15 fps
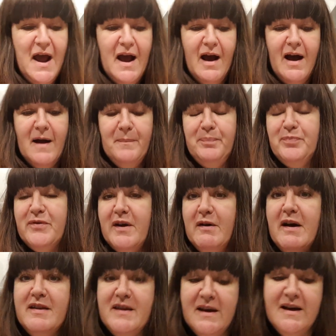So
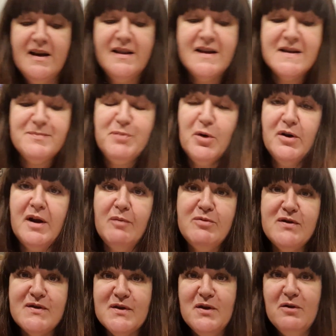I think at this point I'm
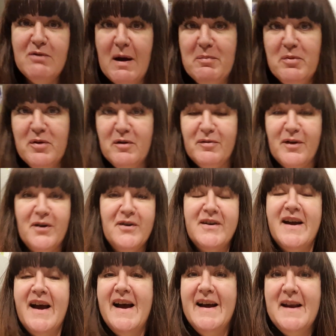just going to wrap up the vlog
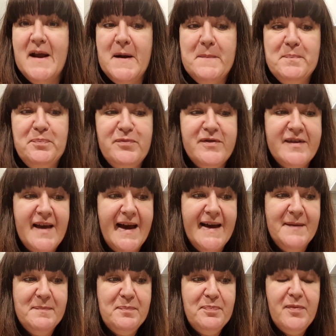and say
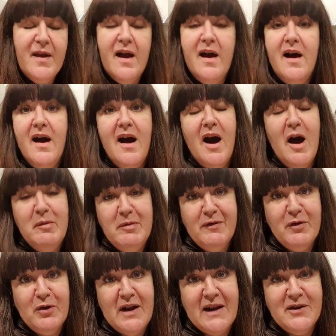I hope you've
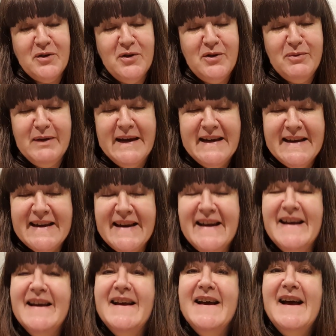all had a good week
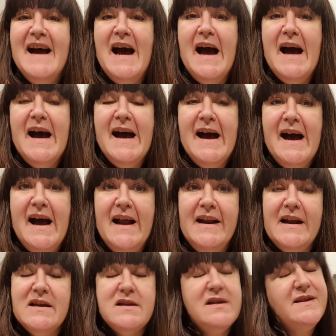and
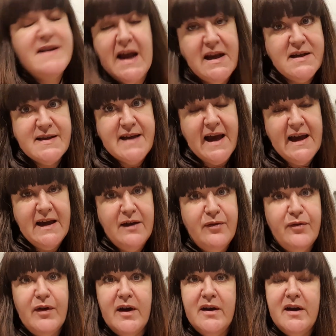stay safe,
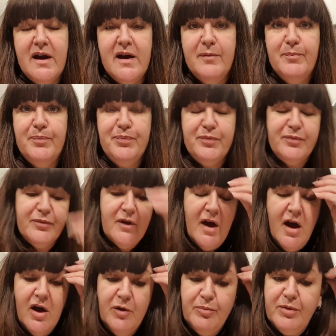and I
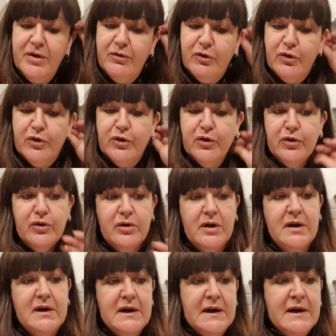hope you're all,
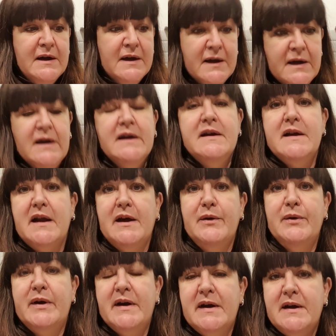you know,
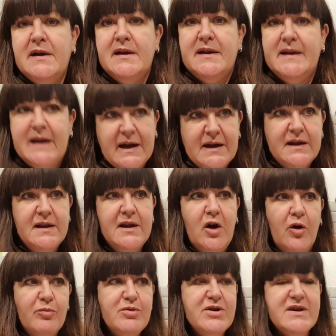getting the
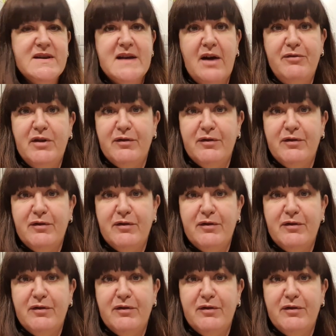option to have your